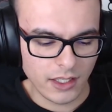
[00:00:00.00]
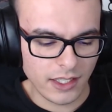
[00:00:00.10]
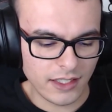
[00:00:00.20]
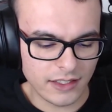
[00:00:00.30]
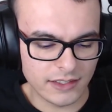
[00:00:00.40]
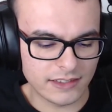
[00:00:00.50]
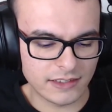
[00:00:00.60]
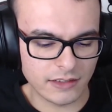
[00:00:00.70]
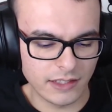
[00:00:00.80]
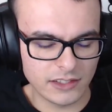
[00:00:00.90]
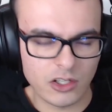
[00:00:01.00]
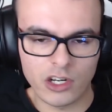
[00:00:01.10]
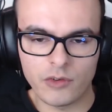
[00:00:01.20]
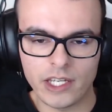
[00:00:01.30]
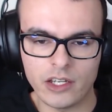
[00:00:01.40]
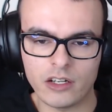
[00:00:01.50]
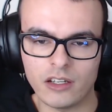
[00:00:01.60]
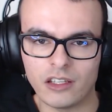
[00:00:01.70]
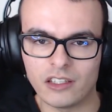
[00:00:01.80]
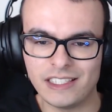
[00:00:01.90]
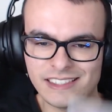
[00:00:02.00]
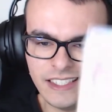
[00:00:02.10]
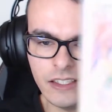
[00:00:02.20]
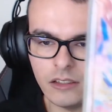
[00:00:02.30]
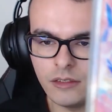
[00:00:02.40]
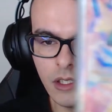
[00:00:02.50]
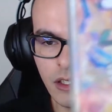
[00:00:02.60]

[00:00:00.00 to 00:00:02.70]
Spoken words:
is this card right here, Lycia.